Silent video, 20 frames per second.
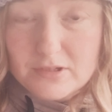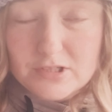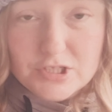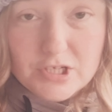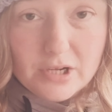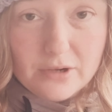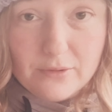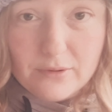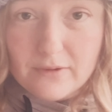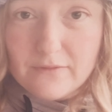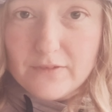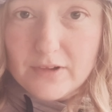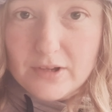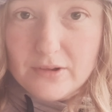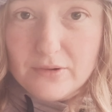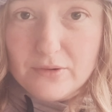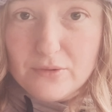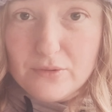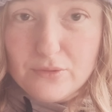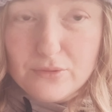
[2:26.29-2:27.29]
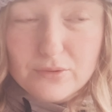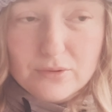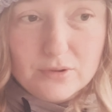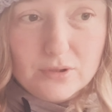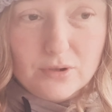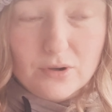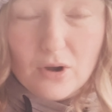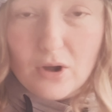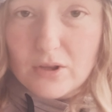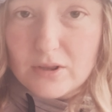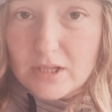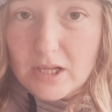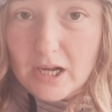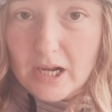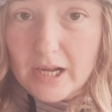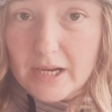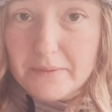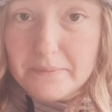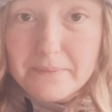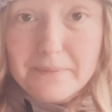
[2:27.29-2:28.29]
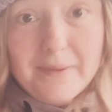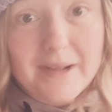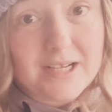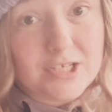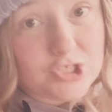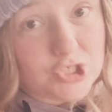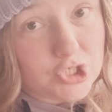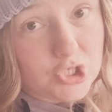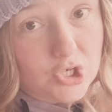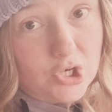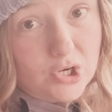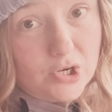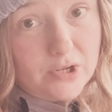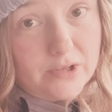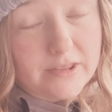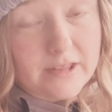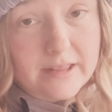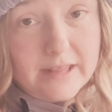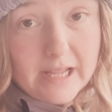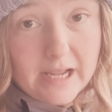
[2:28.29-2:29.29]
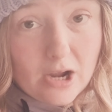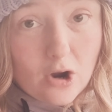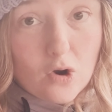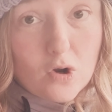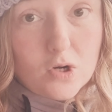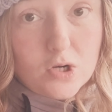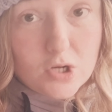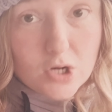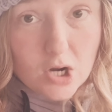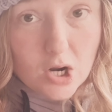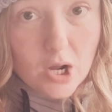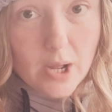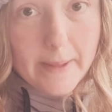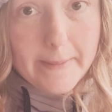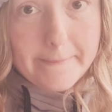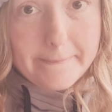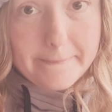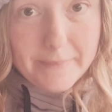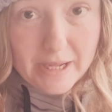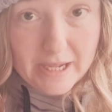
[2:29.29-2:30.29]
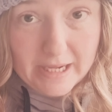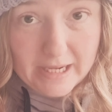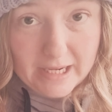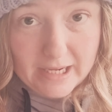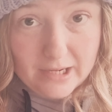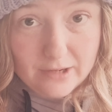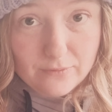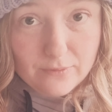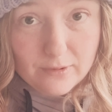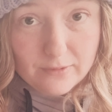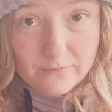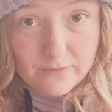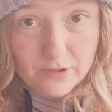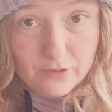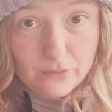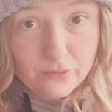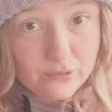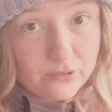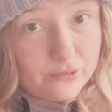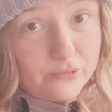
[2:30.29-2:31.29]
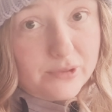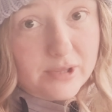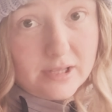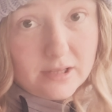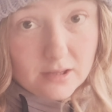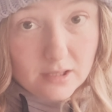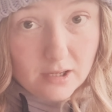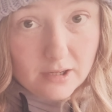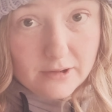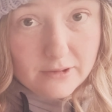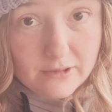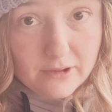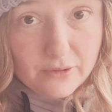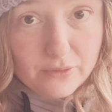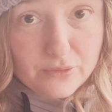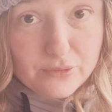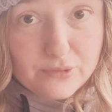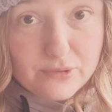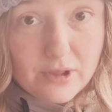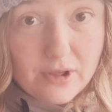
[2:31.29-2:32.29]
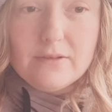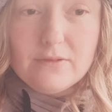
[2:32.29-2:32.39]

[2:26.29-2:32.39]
Check reviews, look online, make sure that they are not paid reviews. You'll see a lot of those.